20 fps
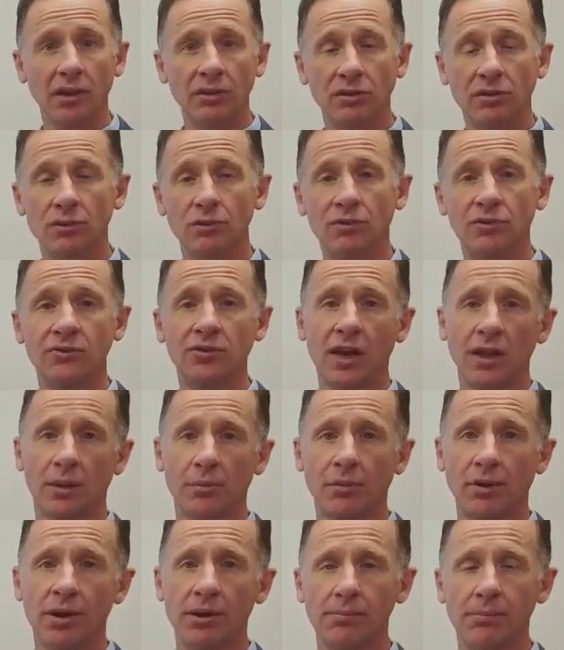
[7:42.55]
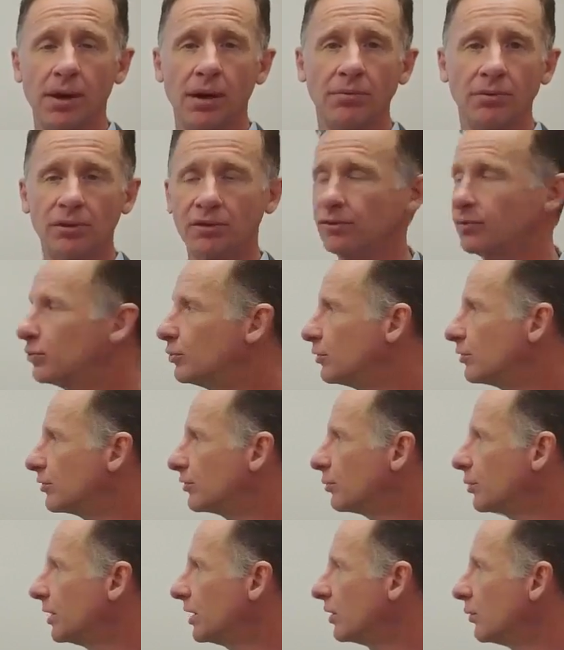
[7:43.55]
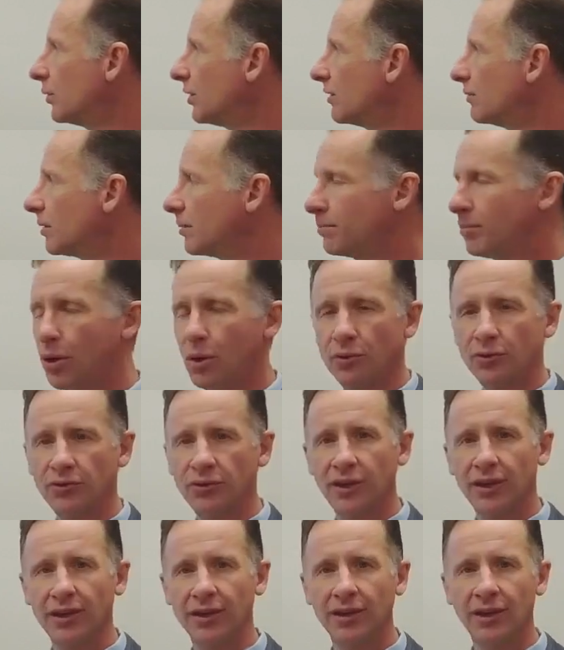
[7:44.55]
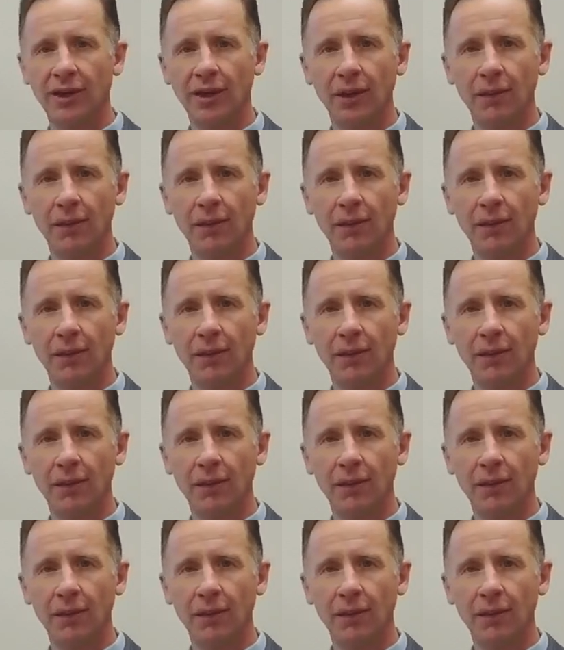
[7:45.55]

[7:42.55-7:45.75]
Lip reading: to celebrate Public Schools Week, we have been posting